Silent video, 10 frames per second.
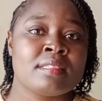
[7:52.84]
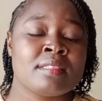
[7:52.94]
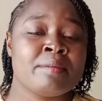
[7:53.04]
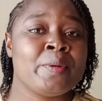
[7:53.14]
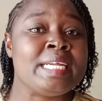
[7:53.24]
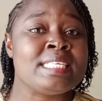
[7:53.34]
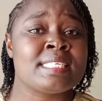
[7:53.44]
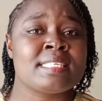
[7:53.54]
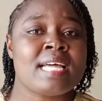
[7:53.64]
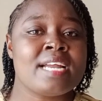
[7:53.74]
the
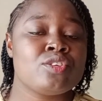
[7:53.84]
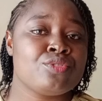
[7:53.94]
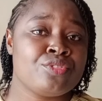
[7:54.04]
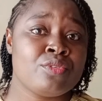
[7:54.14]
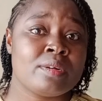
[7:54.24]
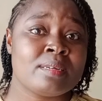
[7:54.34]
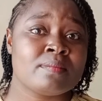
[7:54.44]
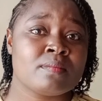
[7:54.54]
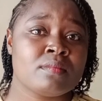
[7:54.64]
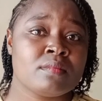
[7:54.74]
police aren't so sure.
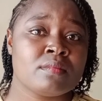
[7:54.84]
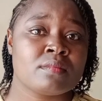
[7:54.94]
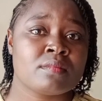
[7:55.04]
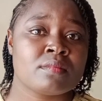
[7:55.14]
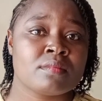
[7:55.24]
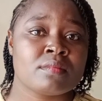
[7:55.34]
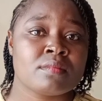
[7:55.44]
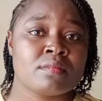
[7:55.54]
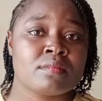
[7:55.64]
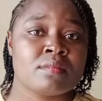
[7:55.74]

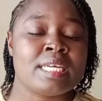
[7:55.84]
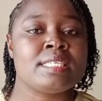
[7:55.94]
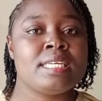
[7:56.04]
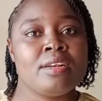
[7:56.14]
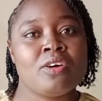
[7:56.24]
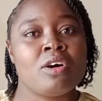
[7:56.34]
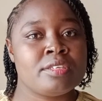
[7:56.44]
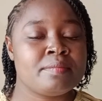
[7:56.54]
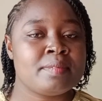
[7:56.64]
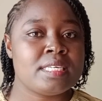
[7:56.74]
There's still no
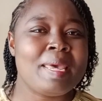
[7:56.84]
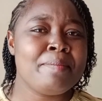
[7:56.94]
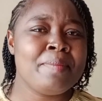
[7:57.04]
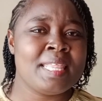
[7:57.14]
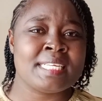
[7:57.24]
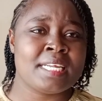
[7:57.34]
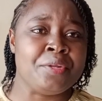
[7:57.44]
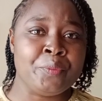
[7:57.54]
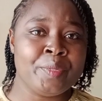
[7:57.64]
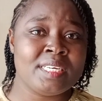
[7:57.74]
autopsy. Maybe there's a
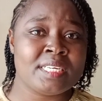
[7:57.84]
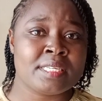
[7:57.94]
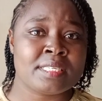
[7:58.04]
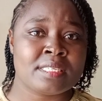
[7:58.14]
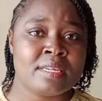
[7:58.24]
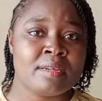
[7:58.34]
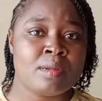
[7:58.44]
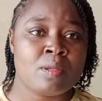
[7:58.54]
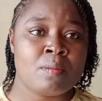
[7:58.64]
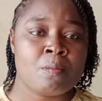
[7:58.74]
new witness.
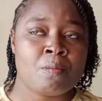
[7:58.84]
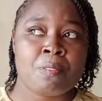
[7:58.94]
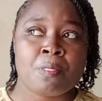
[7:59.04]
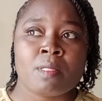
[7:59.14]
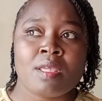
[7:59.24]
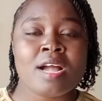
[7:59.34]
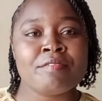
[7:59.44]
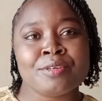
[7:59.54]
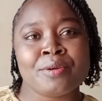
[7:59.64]
After